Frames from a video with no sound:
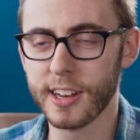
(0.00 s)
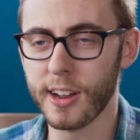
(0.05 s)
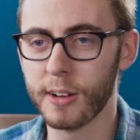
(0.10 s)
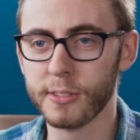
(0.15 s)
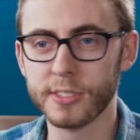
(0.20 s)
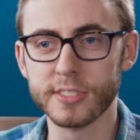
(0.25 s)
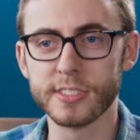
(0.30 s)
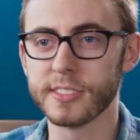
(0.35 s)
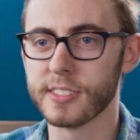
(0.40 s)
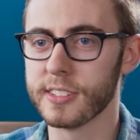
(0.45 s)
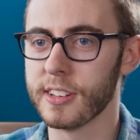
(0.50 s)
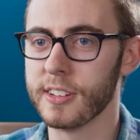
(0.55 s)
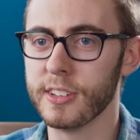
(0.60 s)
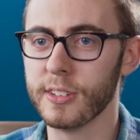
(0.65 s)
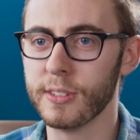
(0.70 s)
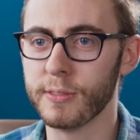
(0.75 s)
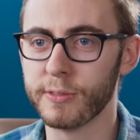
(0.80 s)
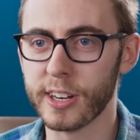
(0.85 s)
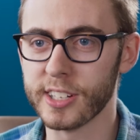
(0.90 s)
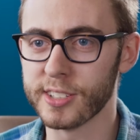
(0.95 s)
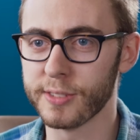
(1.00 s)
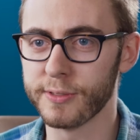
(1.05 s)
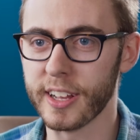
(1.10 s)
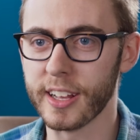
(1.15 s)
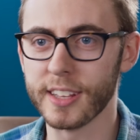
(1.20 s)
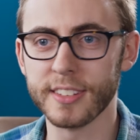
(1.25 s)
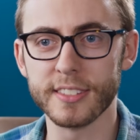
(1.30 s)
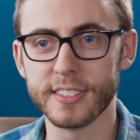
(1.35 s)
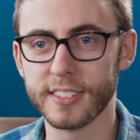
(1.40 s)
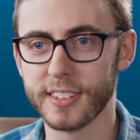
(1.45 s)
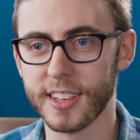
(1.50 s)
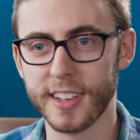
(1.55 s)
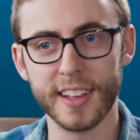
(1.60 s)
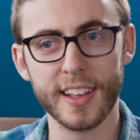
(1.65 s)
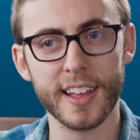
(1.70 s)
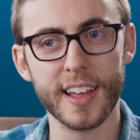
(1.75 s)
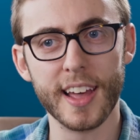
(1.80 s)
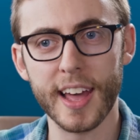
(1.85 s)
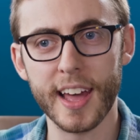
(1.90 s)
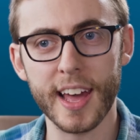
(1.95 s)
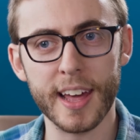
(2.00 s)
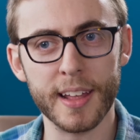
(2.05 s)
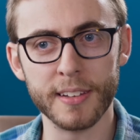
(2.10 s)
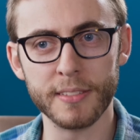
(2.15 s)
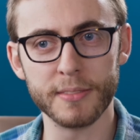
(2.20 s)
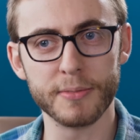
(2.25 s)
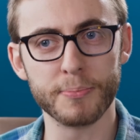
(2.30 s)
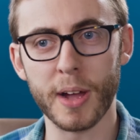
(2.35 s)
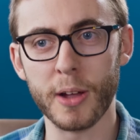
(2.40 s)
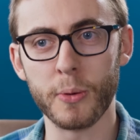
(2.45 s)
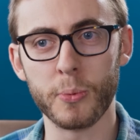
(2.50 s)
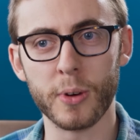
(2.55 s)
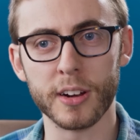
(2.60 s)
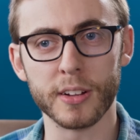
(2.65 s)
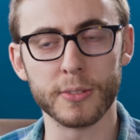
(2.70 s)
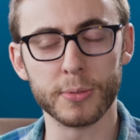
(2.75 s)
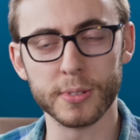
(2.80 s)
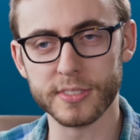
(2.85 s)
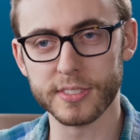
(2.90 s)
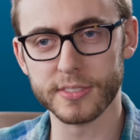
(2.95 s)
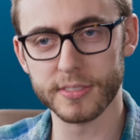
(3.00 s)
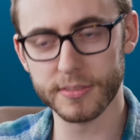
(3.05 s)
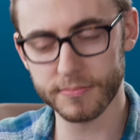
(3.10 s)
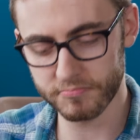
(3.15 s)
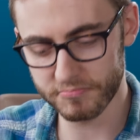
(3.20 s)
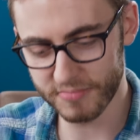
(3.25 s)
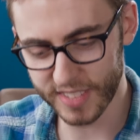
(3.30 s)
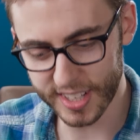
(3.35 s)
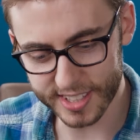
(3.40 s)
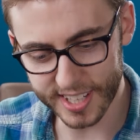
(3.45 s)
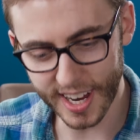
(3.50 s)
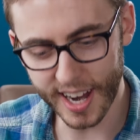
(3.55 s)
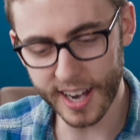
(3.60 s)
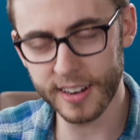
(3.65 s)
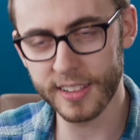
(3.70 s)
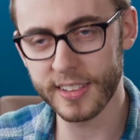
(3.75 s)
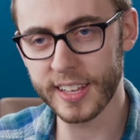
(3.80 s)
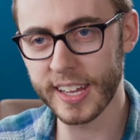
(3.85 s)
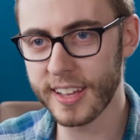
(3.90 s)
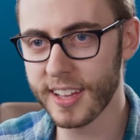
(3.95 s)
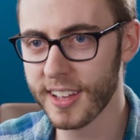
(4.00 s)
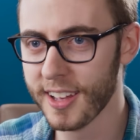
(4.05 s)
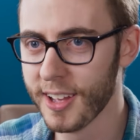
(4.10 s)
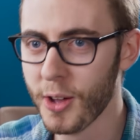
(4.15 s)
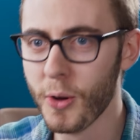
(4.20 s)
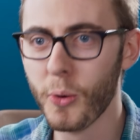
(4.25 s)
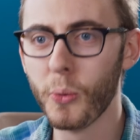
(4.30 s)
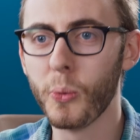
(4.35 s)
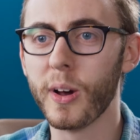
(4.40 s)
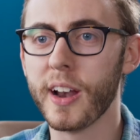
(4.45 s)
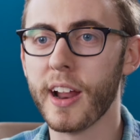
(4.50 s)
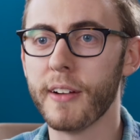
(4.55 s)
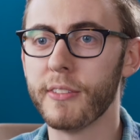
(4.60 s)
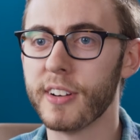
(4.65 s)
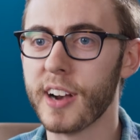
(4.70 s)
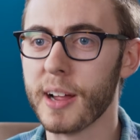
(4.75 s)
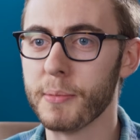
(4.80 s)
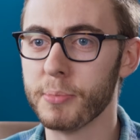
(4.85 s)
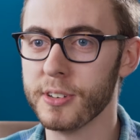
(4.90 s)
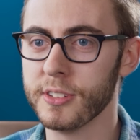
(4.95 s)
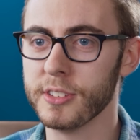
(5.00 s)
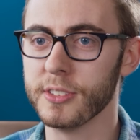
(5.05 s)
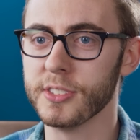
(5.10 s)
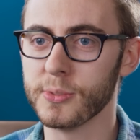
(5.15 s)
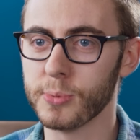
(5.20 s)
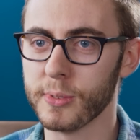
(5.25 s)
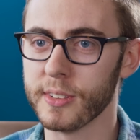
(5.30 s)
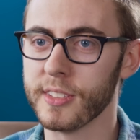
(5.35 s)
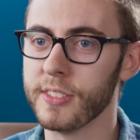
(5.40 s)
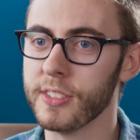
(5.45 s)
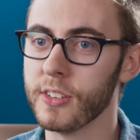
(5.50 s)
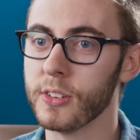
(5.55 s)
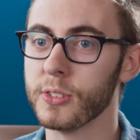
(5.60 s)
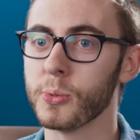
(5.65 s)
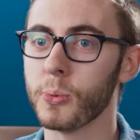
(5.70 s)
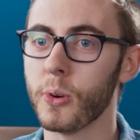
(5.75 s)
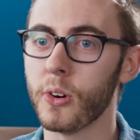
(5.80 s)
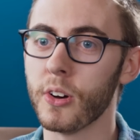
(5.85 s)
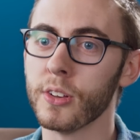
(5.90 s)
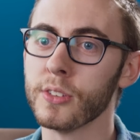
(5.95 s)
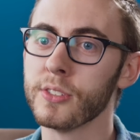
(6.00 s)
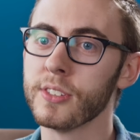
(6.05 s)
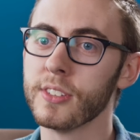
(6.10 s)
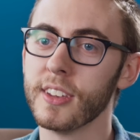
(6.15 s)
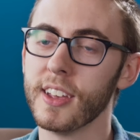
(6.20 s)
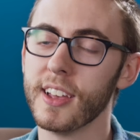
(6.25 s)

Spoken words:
you know, I was just a new, fresh face, and my work was entirely whatever I produced within those walls.